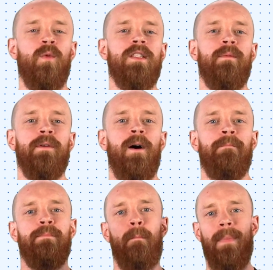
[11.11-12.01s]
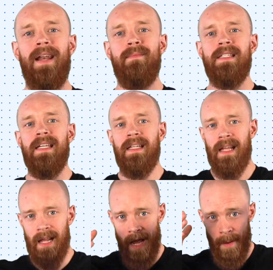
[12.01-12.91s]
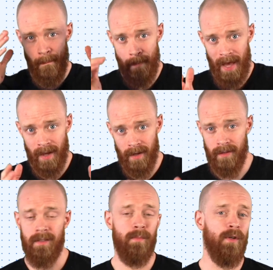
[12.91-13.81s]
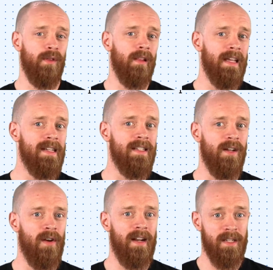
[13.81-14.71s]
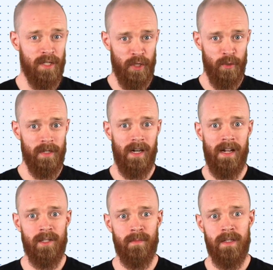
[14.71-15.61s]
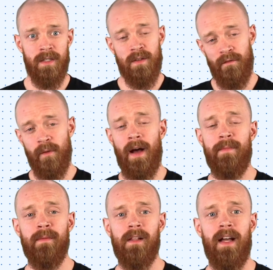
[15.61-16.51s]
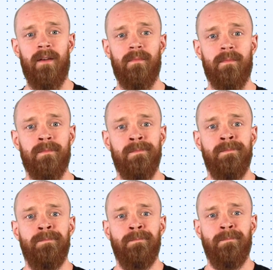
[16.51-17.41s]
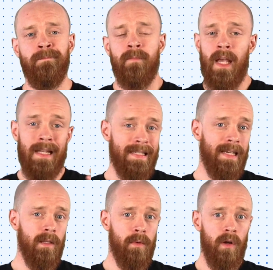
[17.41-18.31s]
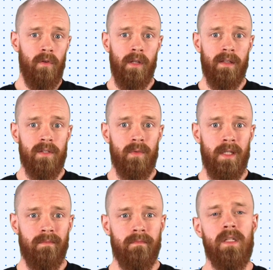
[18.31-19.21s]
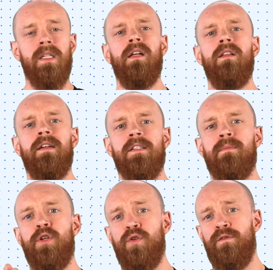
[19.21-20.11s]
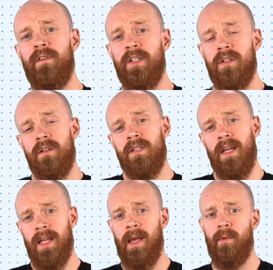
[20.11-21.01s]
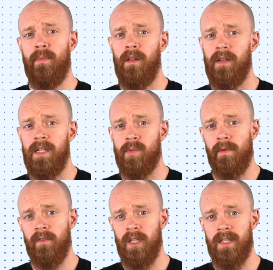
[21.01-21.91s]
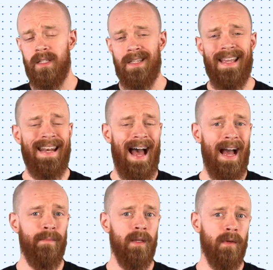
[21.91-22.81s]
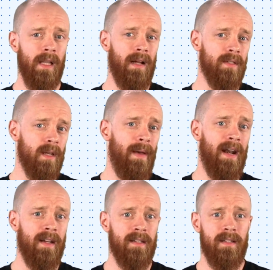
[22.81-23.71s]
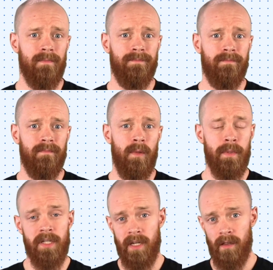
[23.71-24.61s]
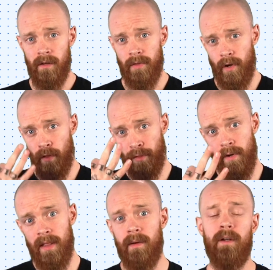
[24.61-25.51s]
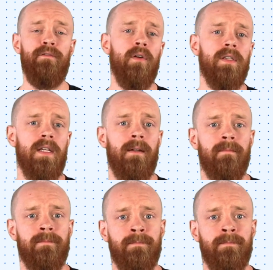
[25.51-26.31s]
What's up, y'all? My name is Ian, and I am back to bring you the latest and greatest news and announcements from IBM Cloud. To get the ball rolling this week, let's take a look at some new features and capabilities we've released in IBM Cloud Schematics. In particular, there are three that I'm going to focus on.